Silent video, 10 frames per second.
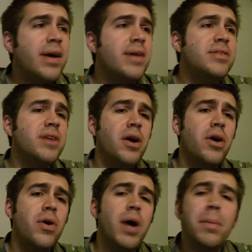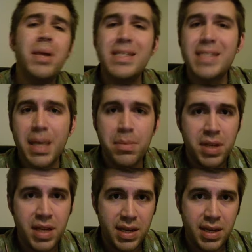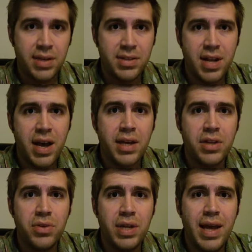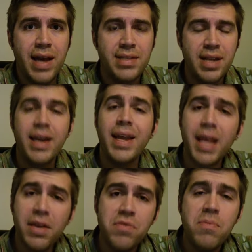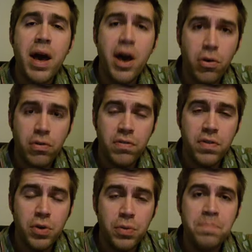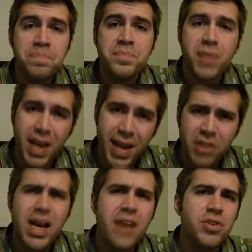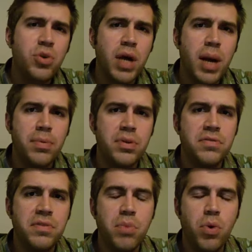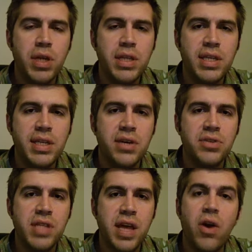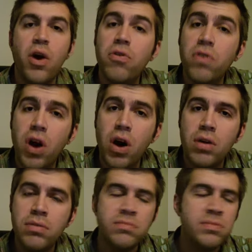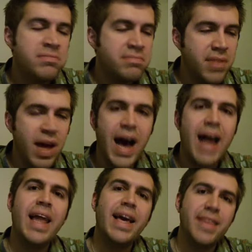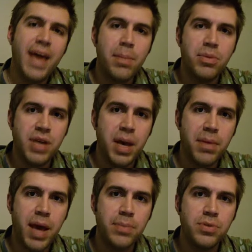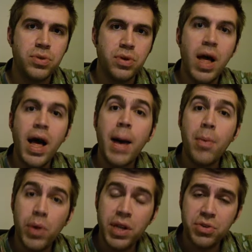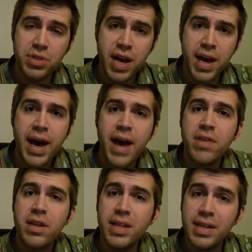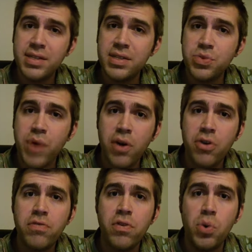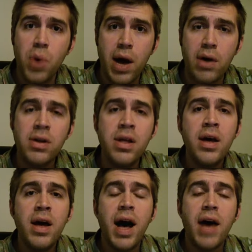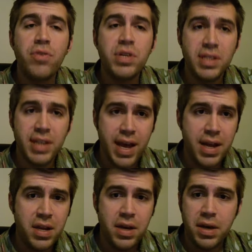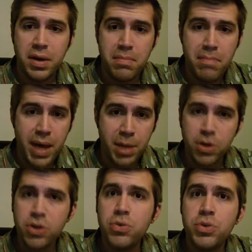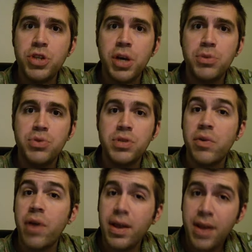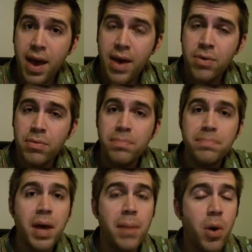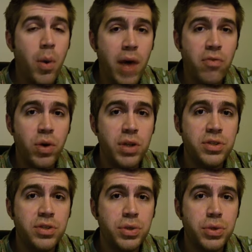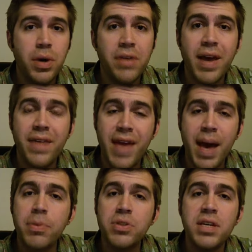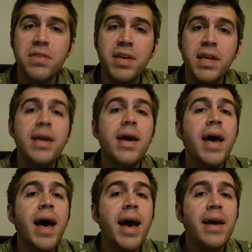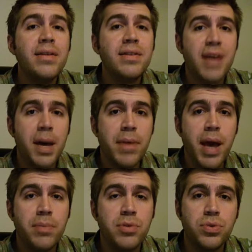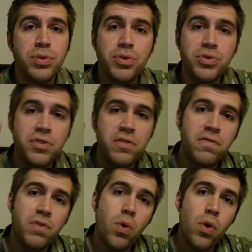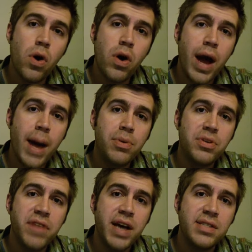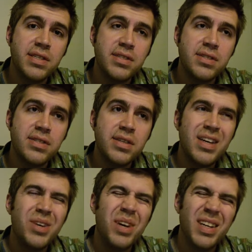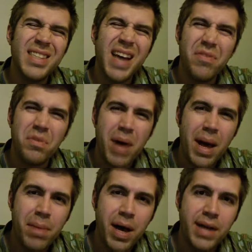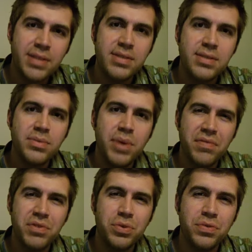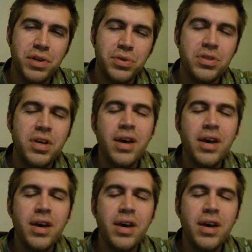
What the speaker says: So I'm going to skip the details that I included last night and give you my overview. And I'll dive into a couple of important details there. Overall, I like the Apple Time Capsule. I'm a Windows guy. I've had a Linksys router for a while. I've recently gotten a MacBook, which I'm using right now. Got my wife one too. I've gotten the Apple TV and the Time Capsule. Those are the four Apple devices, well, aside from iPods. We have two of those.